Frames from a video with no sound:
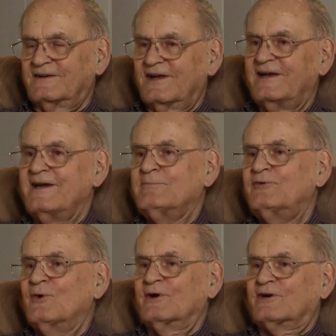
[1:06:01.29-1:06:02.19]

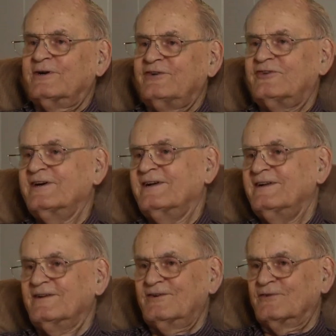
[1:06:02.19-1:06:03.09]
M4 grease
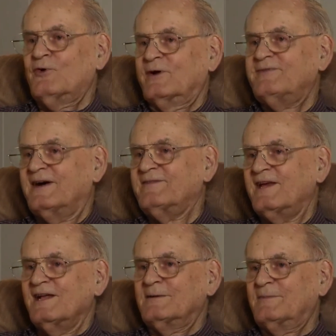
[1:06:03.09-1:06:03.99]
gun. It's a 45
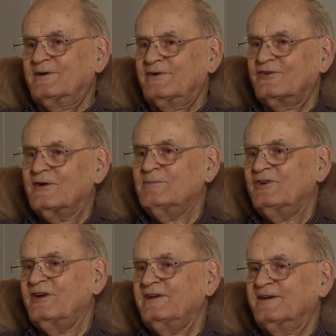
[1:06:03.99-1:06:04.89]
caliber
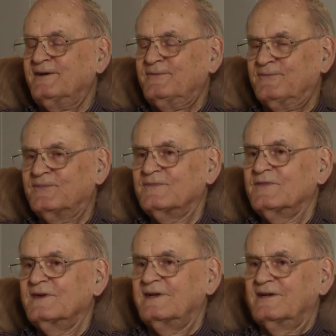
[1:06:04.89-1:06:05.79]
submachine gun.
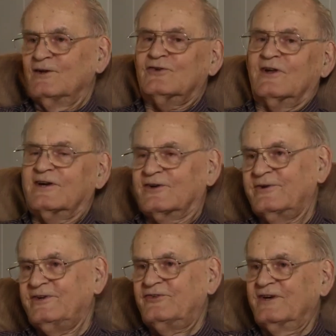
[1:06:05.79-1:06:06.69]
Mm-hmm. It looks like a
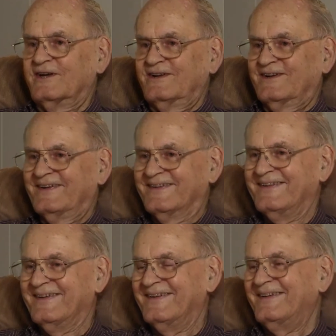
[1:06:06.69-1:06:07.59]
grease gun,
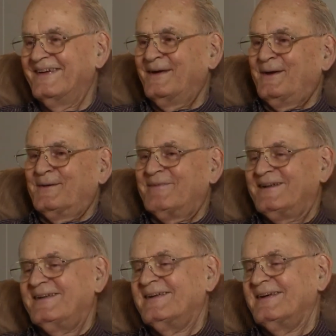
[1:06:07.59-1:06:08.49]
but